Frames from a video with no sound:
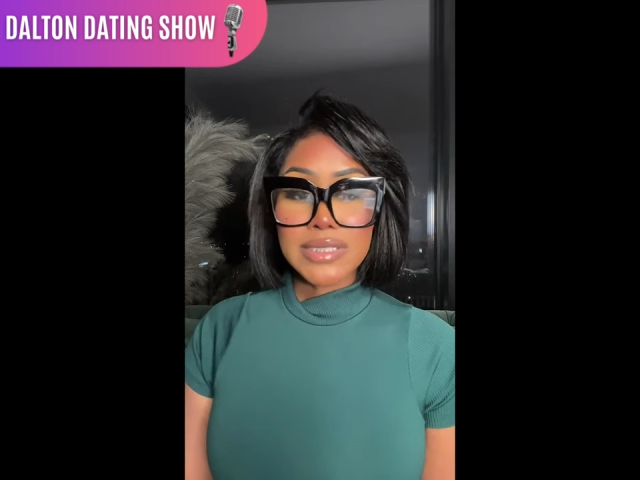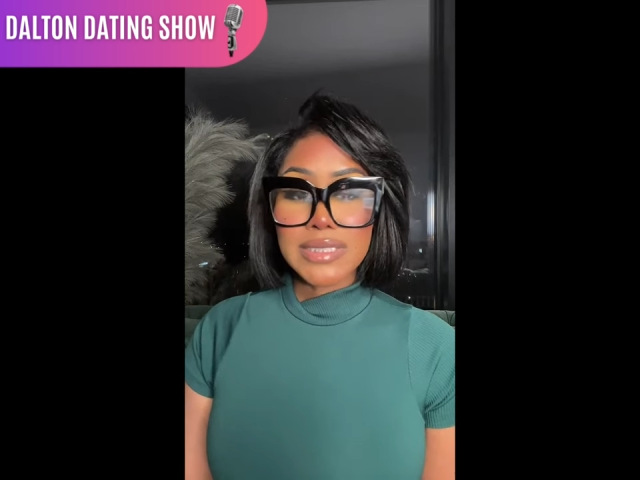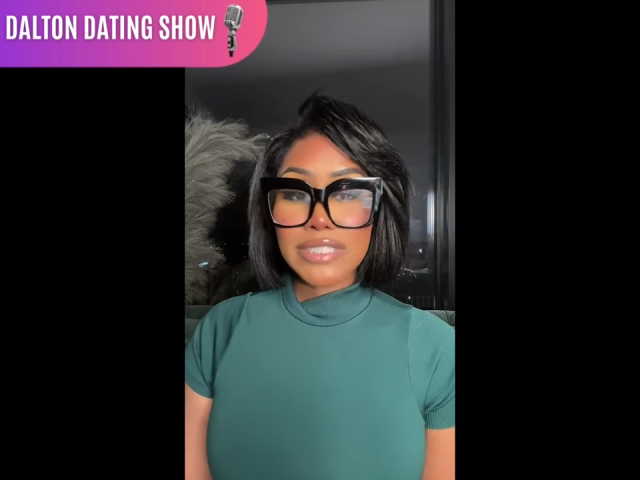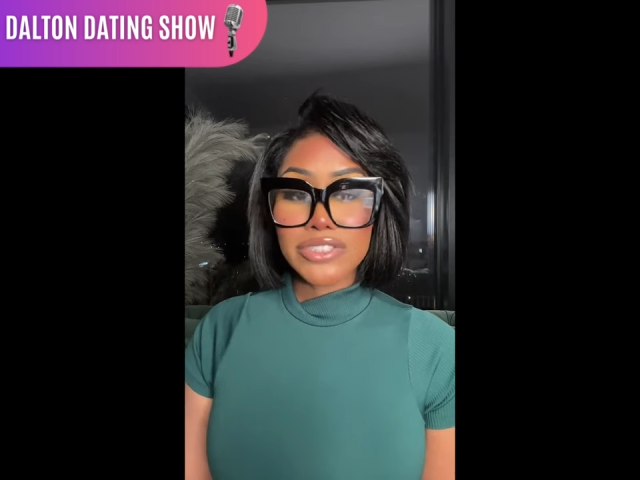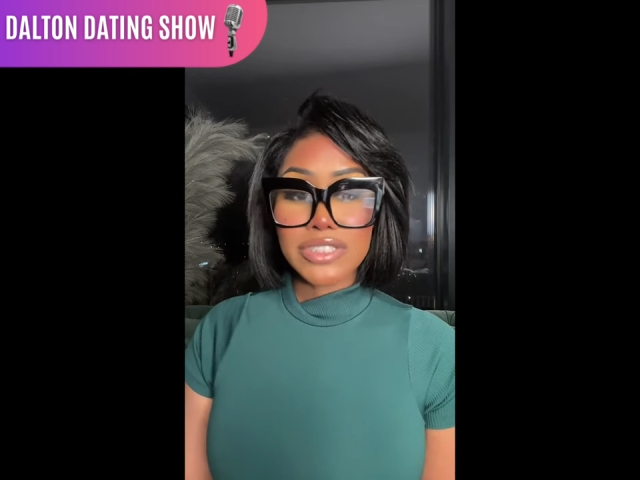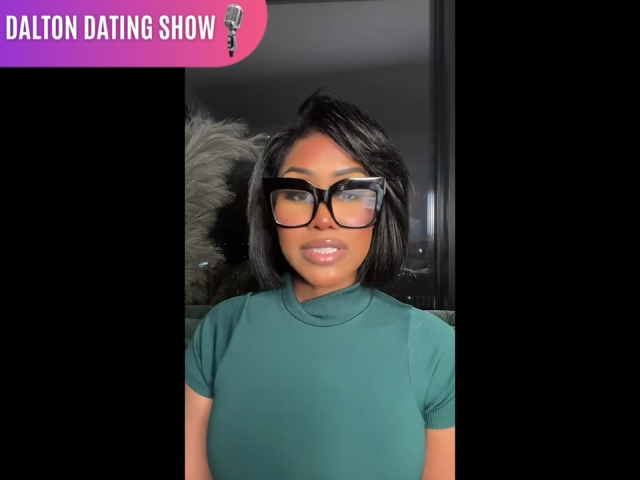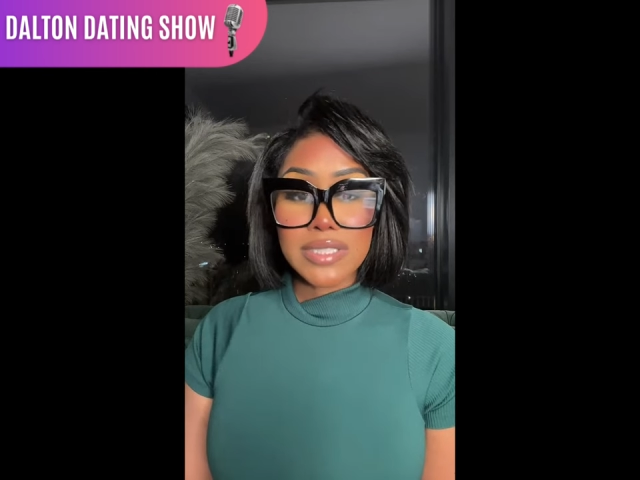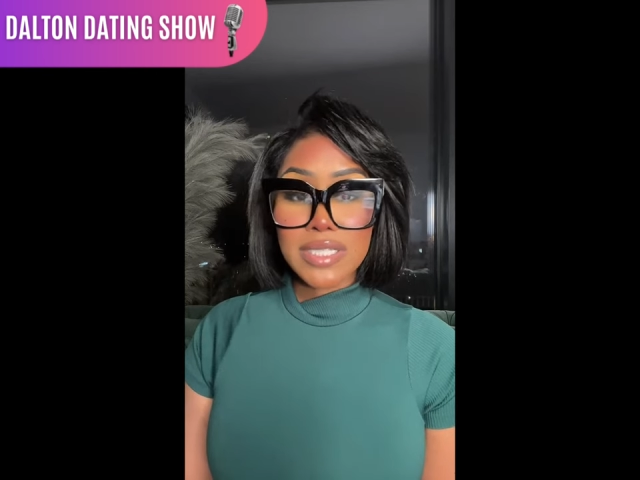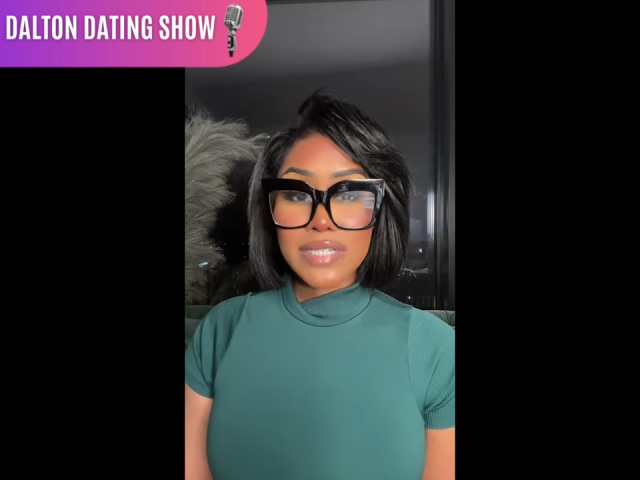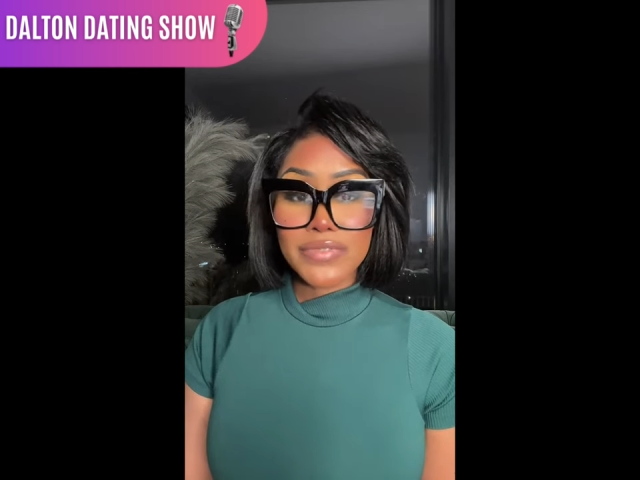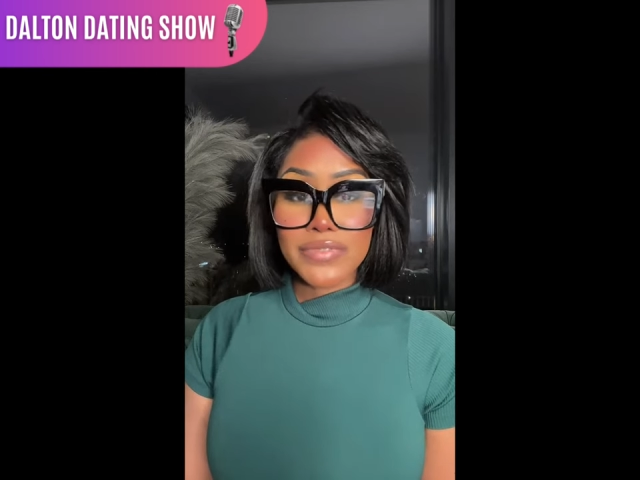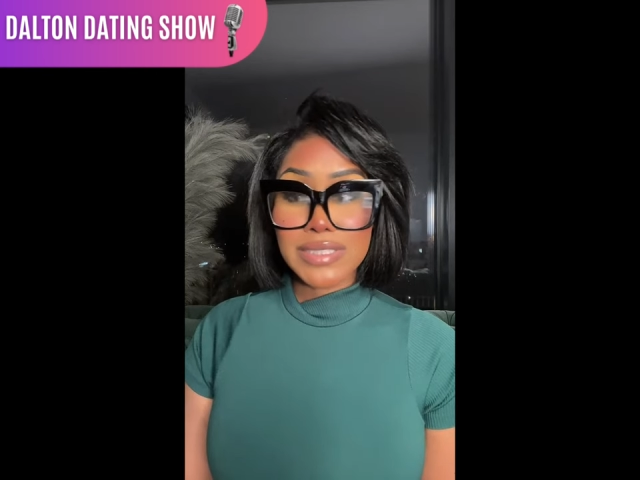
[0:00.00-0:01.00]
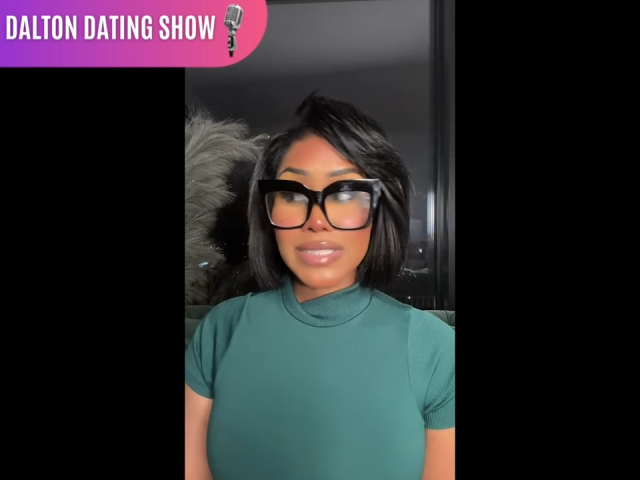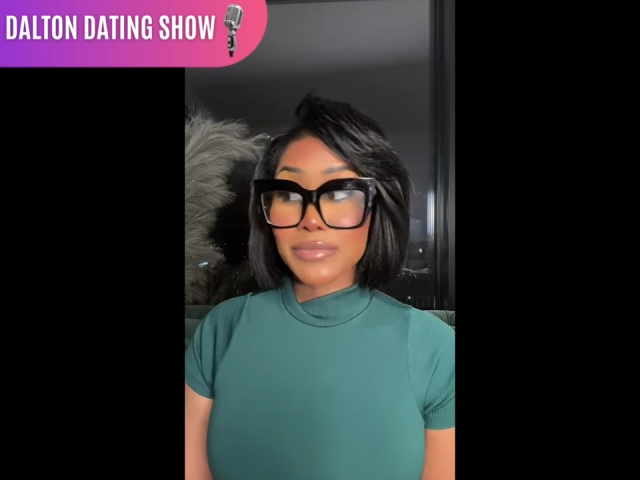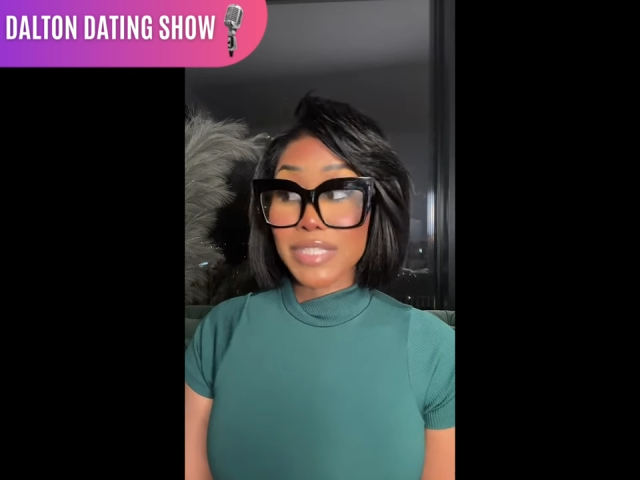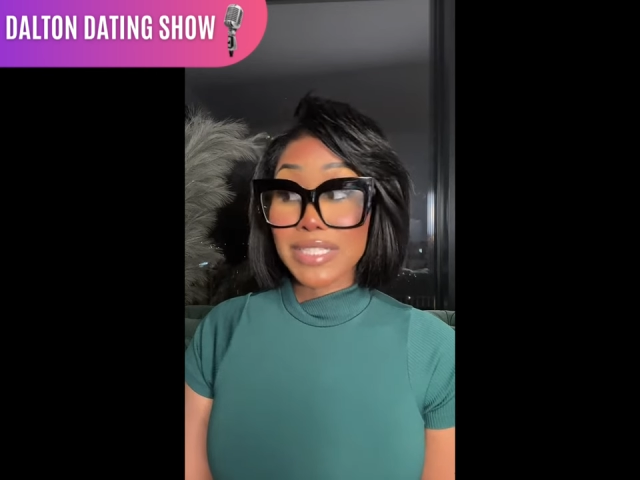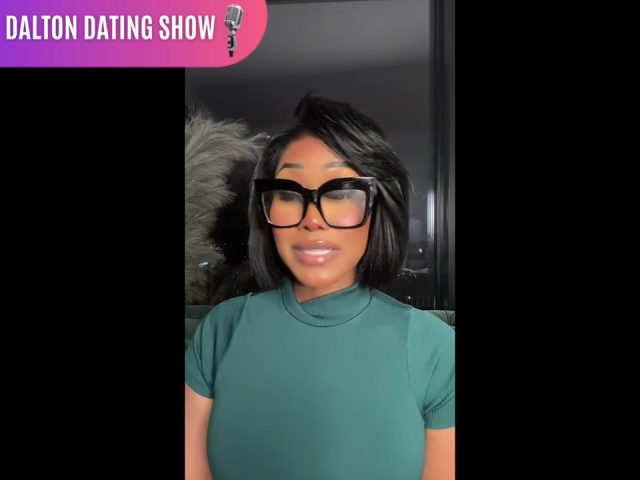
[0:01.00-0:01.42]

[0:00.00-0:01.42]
saying she's looking for something.